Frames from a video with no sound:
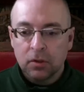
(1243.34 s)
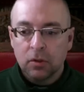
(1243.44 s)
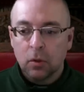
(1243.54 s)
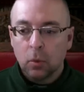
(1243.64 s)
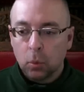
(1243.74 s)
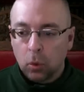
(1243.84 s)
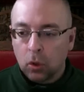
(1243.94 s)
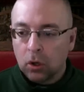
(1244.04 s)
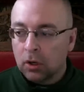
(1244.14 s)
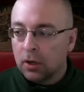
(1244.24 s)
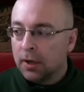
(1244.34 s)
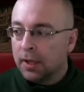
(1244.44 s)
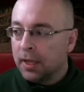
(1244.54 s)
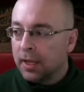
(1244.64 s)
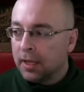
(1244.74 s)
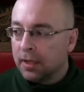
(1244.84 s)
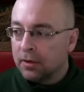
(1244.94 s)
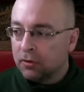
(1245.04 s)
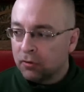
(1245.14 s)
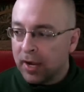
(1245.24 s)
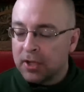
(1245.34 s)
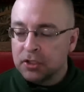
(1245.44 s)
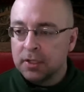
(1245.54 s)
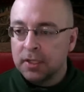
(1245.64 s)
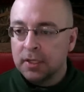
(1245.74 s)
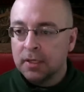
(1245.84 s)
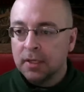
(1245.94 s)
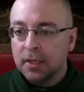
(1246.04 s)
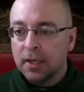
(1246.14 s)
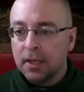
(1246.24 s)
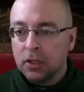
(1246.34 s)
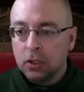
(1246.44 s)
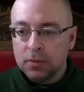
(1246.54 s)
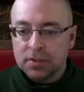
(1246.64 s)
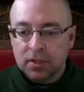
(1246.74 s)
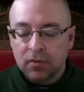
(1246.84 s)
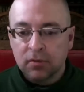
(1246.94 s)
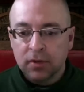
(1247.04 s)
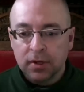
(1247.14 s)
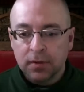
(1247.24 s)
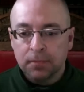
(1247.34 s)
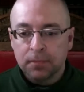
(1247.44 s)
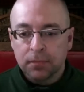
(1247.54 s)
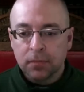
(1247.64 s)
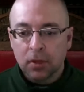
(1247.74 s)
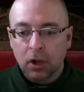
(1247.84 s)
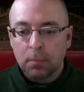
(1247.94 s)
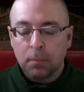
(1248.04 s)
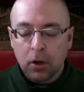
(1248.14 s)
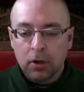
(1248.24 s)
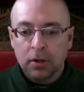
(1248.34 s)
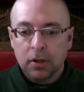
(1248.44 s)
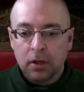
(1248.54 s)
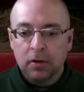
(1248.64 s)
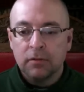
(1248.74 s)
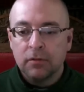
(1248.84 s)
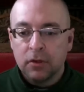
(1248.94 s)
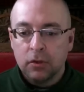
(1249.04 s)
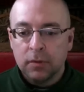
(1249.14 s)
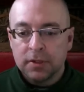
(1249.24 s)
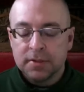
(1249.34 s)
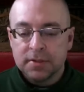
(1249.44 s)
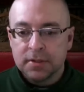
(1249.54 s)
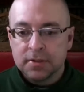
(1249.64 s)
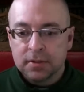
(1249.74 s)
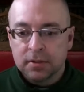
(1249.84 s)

War and tragedy and human suffering are part of human existence.